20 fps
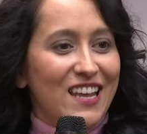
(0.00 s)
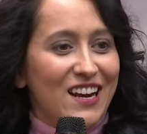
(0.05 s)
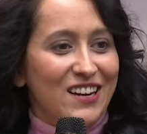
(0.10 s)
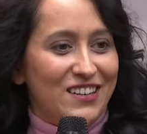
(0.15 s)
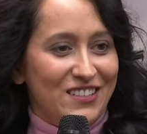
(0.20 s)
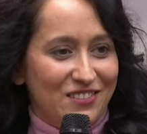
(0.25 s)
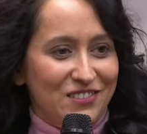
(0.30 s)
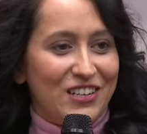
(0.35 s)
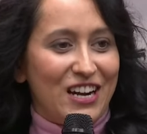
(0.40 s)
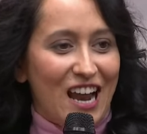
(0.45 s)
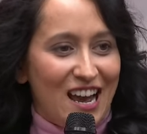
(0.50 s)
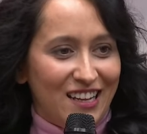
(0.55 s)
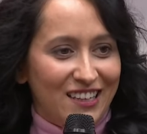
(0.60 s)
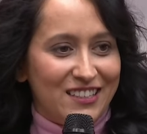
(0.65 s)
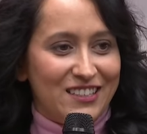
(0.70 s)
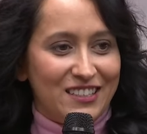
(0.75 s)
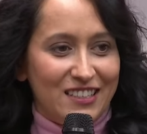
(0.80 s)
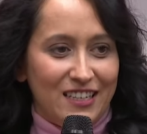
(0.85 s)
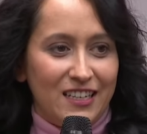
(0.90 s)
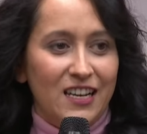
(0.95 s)
there in
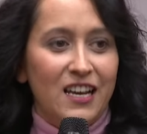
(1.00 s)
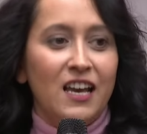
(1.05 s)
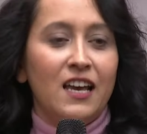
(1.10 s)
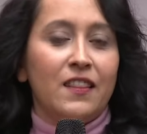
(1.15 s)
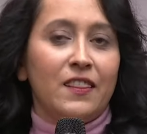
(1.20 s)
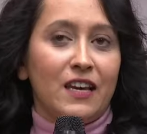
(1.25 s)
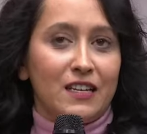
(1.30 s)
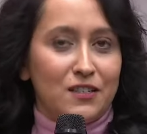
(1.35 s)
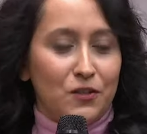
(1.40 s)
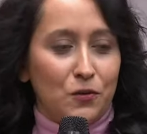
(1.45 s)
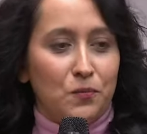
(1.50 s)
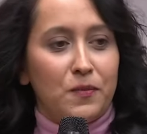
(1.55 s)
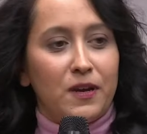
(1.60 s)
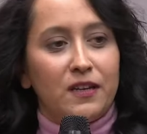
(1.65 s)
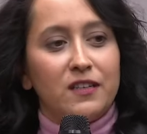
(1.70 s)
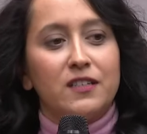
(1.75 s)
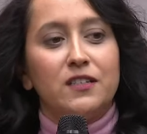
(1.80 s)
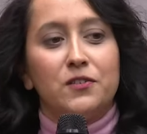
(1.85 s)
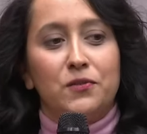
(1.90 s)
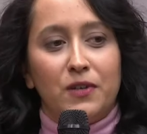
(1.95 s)
reality. That's
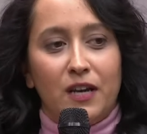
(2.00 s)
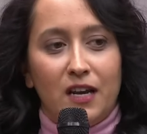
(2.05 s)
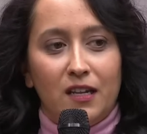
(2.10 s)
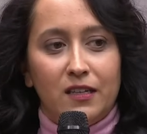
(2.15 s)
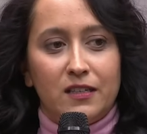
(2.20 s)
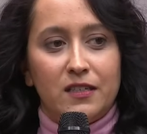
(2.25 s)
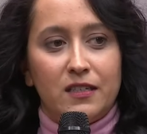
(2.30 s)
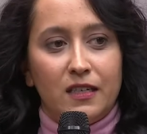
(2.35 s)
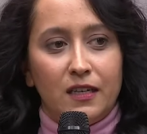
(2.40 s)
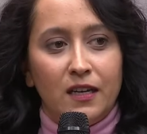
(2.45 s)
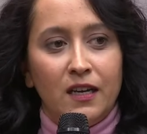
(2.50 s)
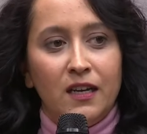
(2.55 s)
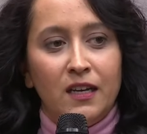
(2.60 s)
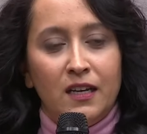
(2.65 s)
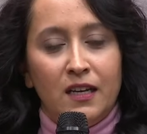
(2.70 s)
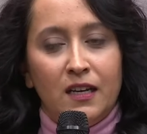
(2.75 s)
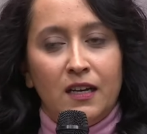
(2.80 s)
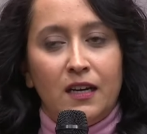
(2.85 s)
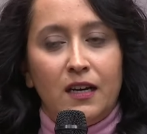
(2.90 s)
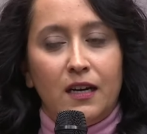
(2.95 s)
augmented reality.
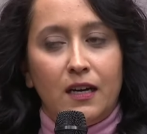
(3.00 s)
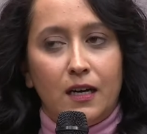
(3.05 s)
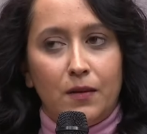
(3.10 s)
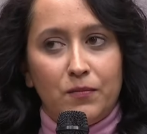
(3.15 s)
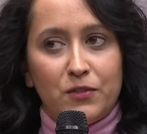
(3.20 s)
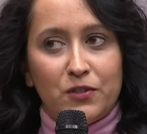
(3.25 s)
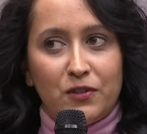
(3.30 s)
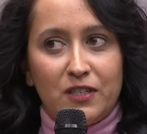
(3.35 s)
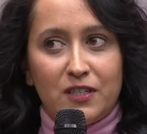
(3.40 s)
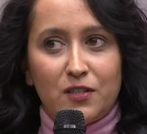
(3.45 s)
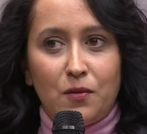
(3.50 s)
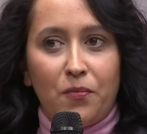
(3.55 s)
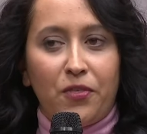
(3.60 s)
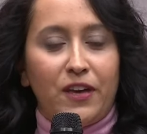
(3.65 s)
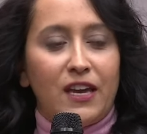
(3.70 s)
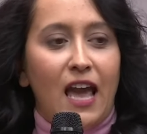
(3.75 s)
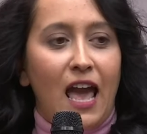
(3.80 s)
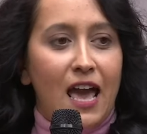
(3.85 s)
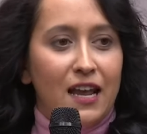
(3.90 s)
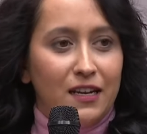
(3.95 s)
So there's
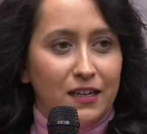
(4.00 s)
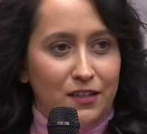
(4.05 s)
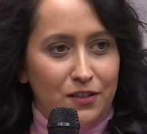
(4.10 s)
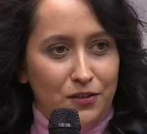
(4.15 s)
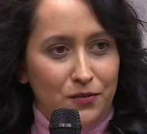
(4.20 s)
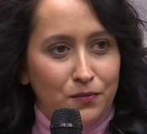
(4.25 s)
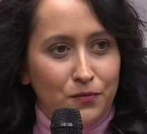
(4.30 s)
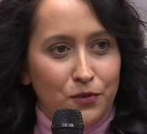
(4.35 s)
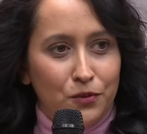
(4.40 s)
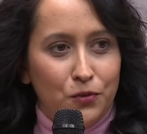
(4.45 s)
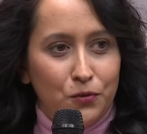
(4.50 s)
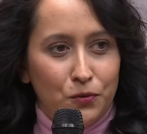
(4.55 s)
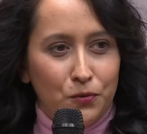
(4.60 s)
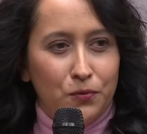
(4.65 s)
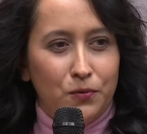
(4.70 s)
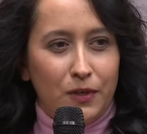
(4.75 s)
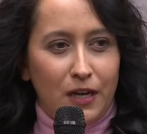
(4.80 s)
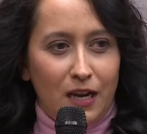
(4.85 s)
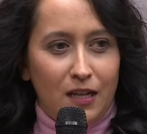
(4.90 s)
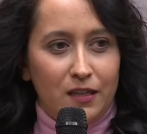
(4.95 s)
something added to
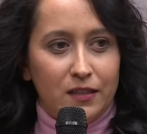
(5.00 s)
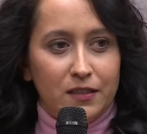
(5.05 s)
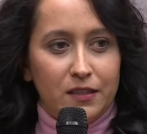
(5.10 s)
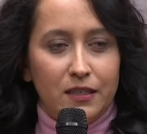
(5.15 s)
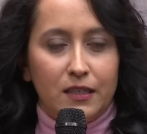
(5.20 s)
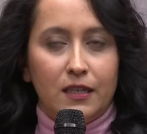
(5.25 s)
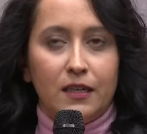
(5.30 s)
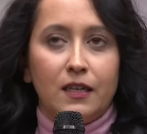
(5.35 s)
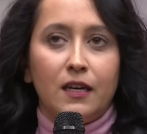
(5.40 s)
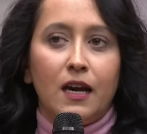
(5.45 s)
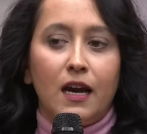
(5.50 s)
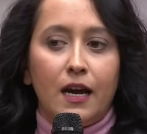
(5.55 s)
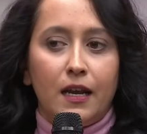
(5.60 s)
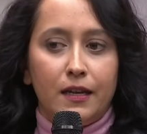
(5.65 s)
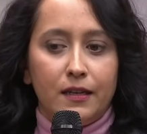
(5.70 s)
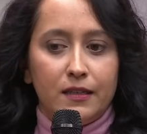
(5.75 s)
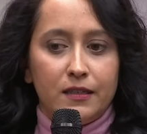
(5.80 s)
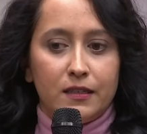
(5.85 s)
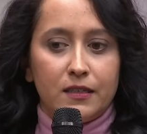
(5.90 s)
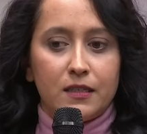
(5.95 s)
reality.
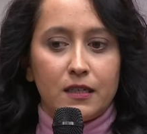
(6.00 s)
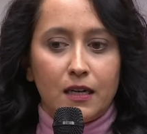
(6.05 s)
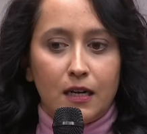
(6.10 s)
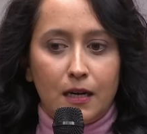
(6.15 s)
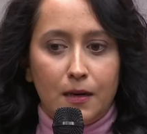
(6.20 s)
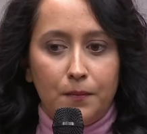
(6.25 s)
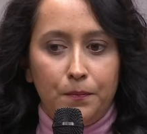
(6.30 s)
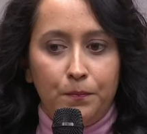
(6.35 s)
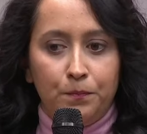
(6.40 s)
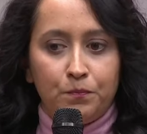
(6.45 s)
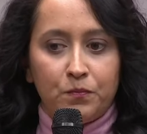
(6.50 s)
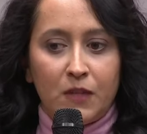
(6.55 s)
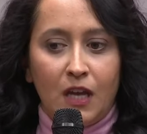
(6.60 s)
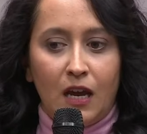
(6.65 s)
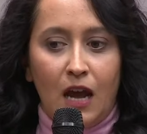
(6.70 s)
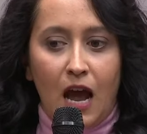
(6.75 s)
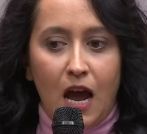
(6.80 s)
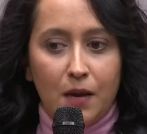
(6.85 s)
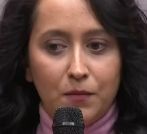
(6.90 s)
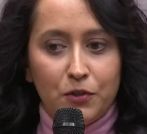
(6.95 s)
And
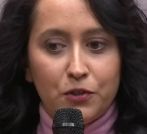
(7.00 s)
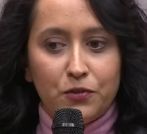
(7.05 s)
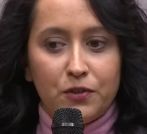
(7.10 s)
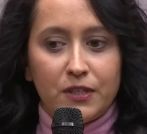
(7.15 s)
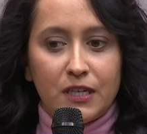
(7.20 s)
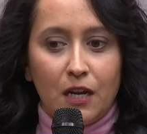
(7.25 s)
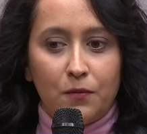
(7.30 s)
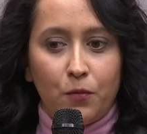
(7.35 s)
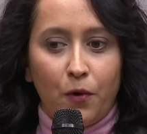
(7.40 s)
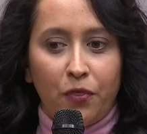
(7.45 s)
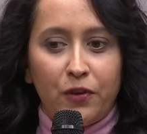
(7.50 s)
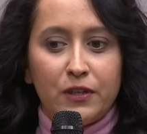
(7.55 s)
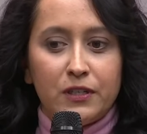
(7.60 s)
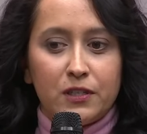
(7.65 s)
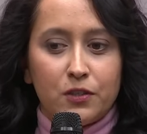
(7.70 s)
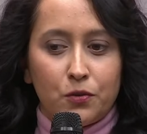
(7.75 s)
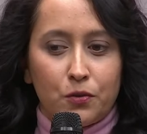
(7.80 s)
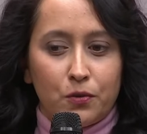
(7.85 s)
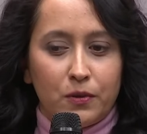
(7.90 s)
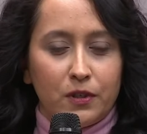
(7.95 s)
I'm doing that with
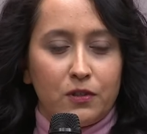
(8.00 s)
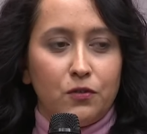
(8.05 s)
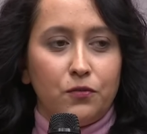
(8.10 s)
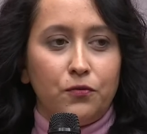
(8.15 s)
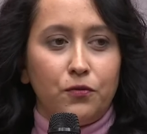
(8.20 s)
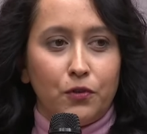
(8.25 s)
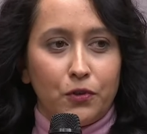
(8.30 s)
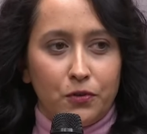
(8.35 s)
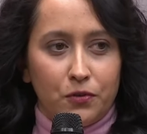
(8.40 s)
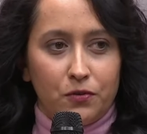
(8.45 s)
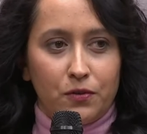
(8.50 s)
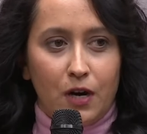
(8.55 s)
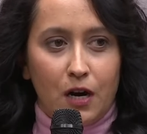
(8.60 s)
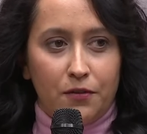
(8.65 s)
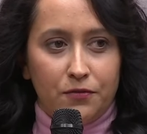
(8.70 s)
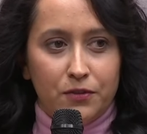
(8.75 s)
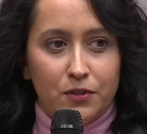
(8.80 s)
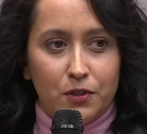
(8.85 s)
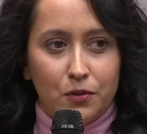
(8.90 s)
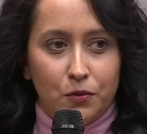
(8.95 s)
historical
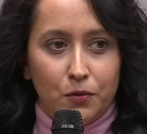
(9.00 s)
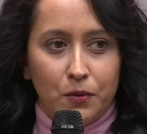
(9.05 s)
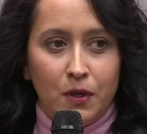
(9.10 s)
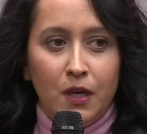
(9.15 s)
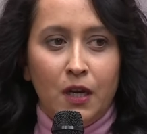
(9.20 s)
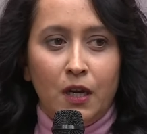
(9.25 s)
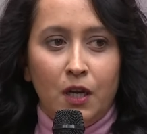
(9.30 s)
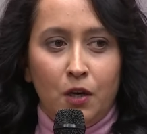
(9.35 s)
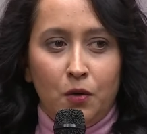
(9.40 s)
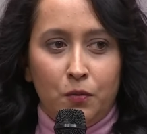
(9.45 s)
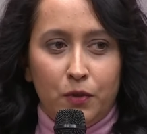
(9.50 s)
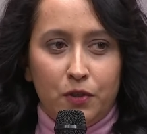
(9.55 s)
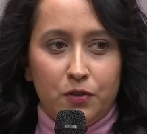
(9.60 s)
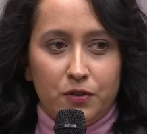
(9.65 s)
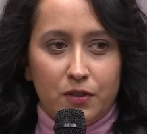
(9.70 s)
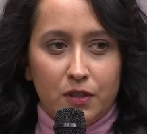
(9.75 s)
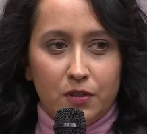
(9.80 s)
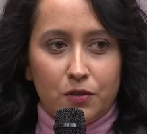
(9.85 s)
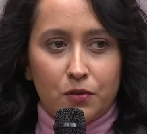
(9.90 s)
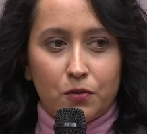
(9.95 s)
photographs. So we're
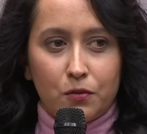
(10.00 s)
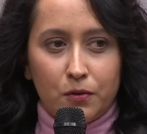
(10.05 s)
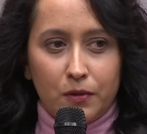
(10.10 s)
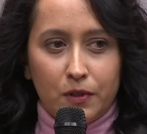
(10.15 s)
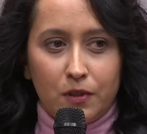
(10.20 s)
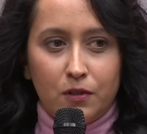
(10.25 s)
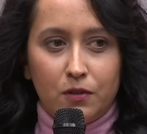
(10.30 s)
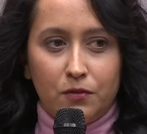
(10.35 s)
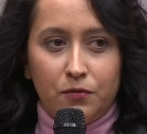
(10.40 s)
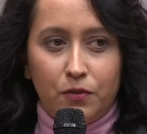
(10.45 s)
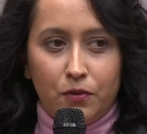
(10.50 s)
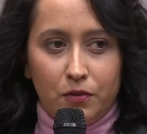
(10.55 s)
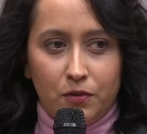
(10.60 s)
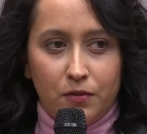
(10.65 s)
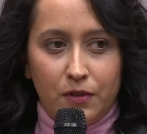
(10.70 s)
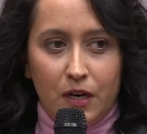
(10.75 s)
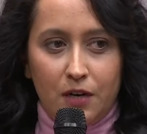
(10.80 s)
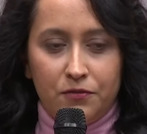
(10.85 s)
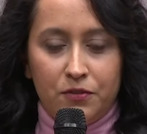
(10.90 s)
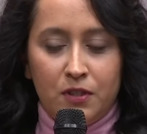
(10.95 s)
using historical
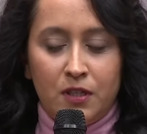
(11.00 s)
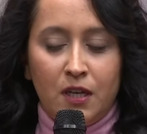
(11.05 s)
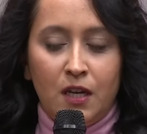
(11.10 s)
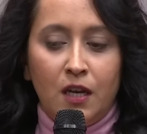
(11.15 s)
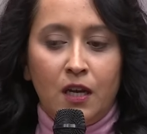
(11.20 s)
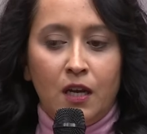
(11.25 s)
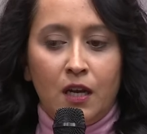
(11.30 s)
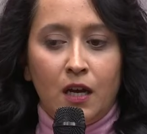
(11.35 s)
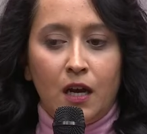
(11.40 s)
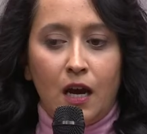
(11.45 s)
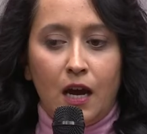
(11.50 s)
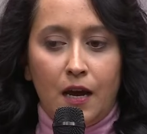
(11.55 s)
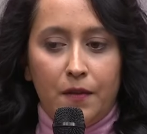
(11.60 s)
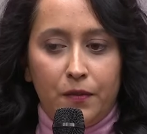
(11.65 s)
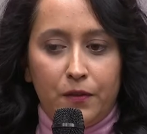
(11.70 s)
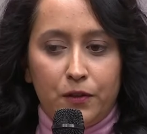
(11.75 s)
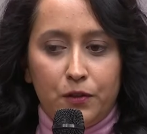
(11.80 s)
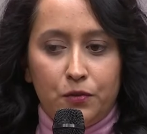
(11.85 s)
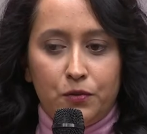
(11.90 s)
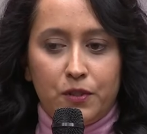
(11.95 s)
photographs,
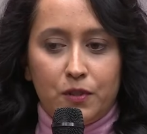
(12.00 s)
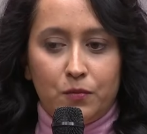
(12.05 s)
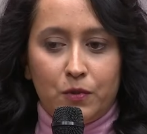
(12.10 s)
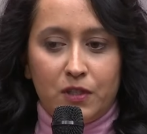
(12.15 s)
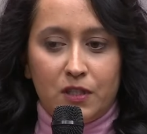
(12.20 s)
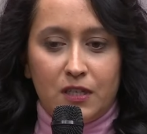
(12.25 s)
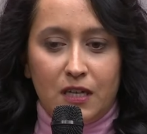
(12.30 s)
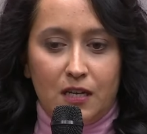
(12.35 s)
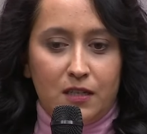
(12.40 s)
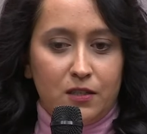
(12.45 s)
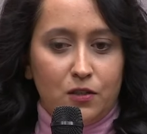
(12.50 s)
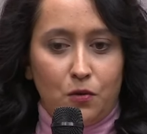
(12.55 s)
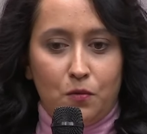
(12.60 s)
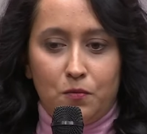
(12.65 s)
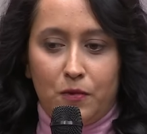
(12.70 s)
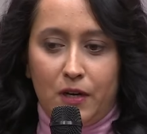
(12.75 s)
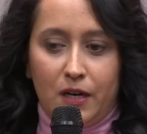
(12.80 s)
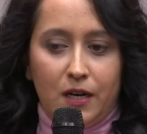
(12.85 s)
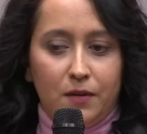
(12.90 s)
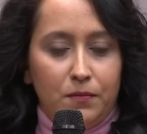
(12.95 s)
and the user would stand
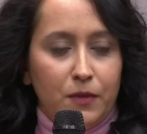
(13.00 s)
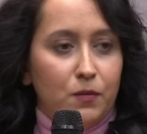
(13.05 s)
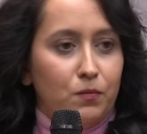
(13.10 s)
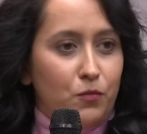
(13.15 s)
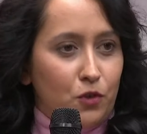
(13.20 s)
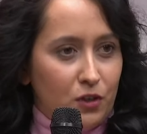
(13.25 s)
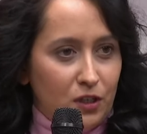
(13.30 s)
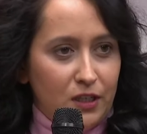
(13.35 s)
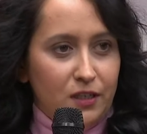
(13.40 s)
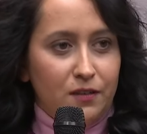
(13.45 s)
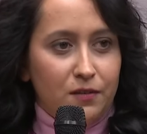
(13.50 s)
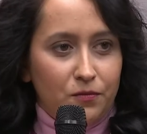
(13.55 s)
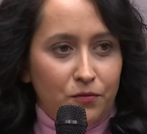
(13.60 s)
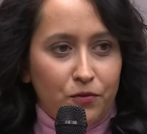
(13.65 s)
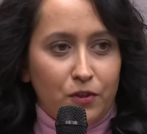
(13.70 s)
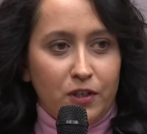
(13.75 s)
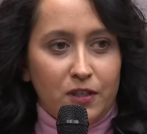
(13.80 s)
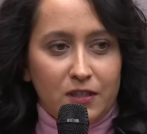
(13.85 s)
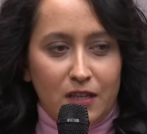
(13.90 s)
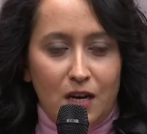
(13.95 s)
somewhere in Berlin,
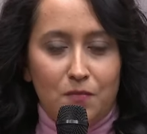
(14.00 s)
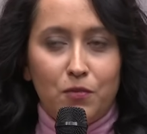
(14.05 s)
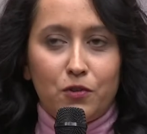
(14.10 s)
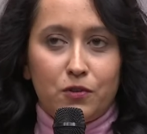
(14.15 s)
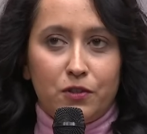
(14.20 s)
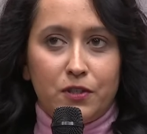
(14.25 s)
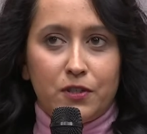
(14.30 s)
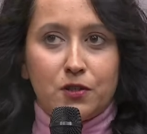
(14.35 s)
for example, on a